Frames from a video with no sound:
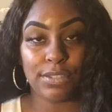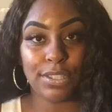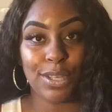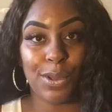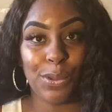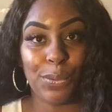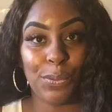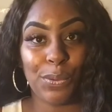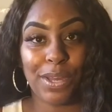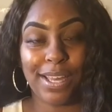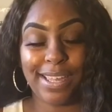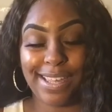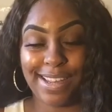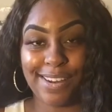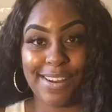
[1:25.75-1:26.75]
So
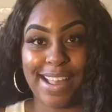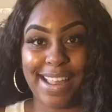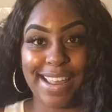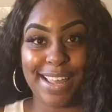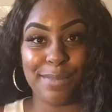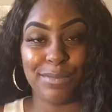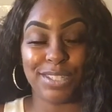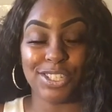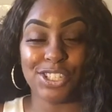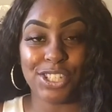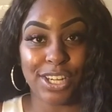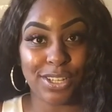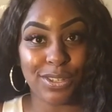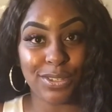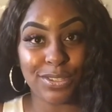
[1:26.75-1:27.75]
here I am to
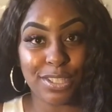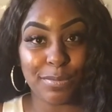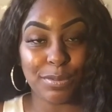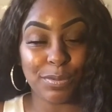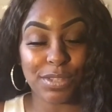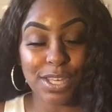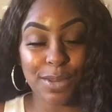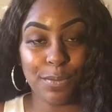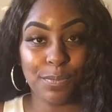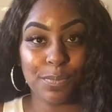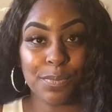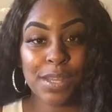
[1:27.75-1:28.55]
share those tips with you.